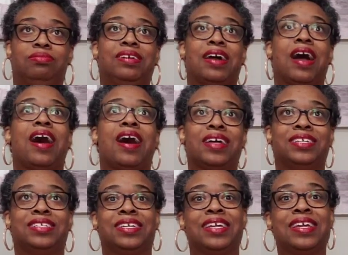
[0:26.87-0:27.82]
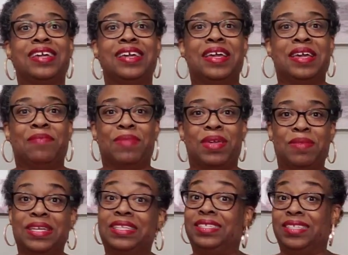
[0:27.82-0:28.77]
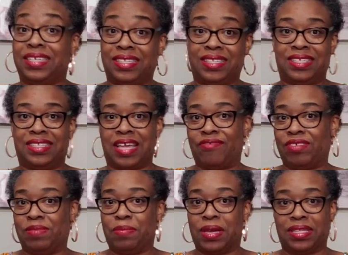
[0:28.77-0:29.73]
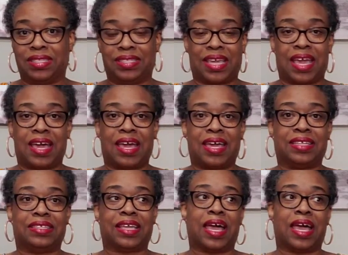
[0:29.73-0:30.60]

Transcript: gosh, maybe 6 to 7 months, guys.